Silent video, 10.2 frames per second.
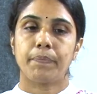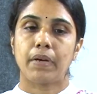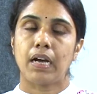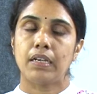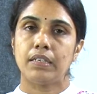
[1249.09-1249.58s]

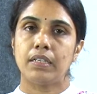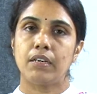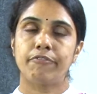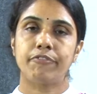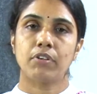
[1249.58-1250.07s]
And
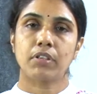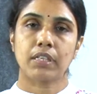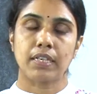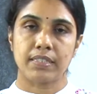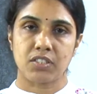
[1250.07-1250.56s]
for
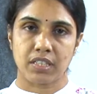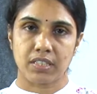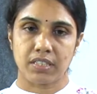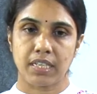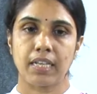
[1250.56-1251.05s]

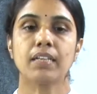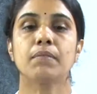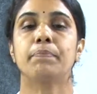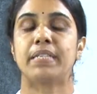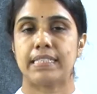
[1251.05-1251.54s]
constructing
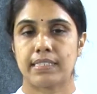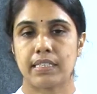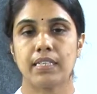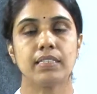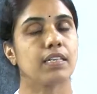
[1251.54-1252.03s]

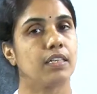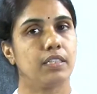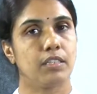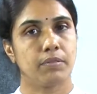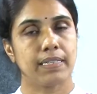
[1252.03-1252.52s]
present
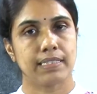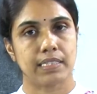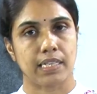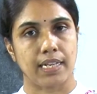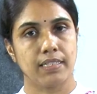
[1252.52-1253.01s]
continuous
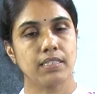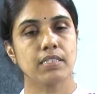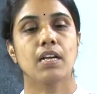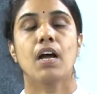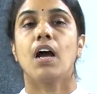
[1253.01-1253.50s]
tense,
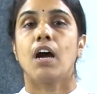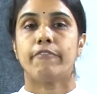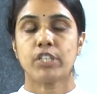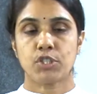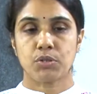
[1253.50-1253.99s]

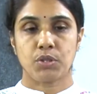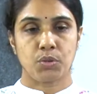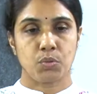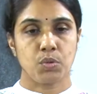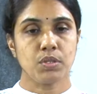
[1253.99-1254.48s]
we should
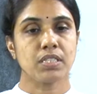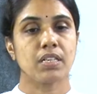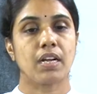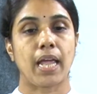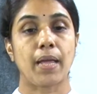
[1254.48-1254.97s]
use
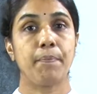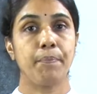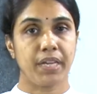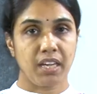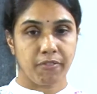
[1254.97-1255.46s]
a
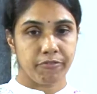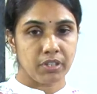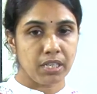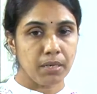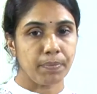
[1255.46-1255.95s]
be
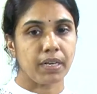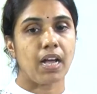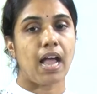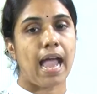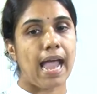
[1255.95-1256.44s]
verb
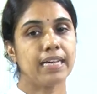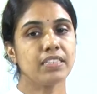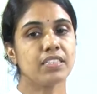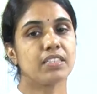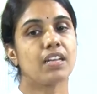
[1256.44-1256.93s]
and
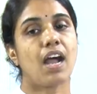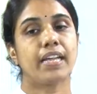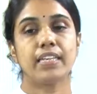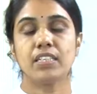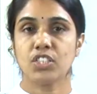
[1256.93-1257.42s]
the
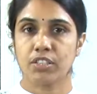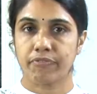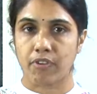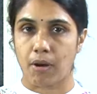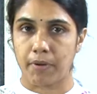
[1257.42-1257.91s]
ing
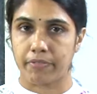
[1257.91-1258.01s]
form of